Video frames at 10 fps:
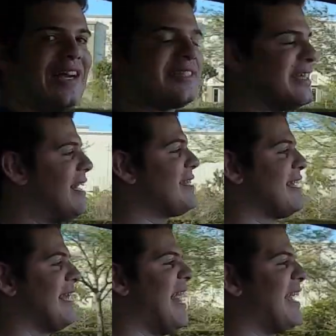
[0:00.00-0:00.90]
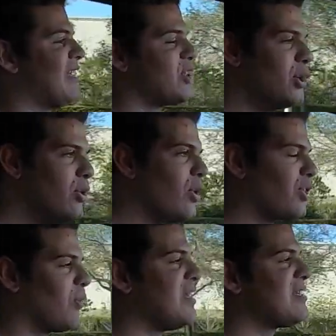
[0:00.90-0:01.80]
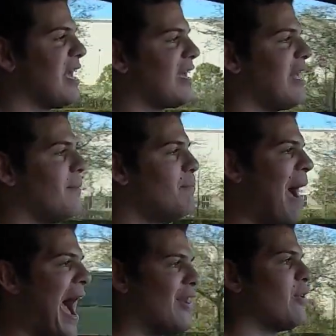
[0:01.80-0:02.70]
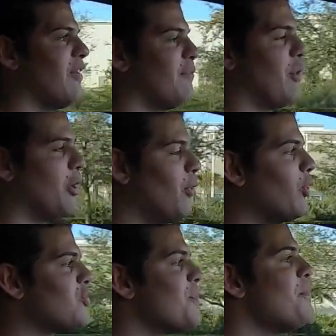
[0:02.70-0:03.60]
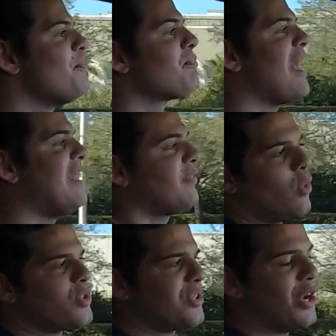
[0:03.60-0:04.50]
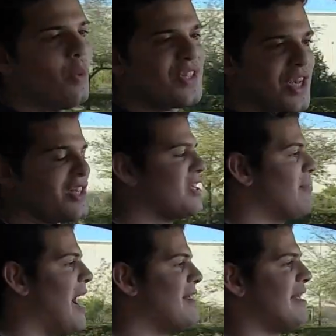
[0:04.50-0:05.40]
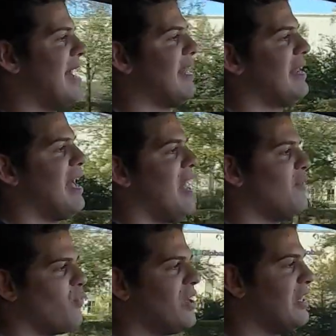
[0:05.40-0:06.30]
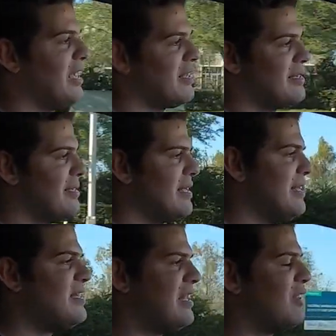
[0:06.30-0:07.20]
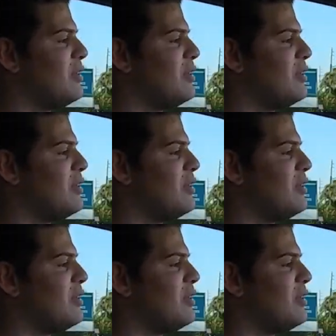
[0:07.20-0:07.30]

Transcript: has set it to like a 2 or 3 second pattern of burbles, and of course you can always customize that, and really it's easy to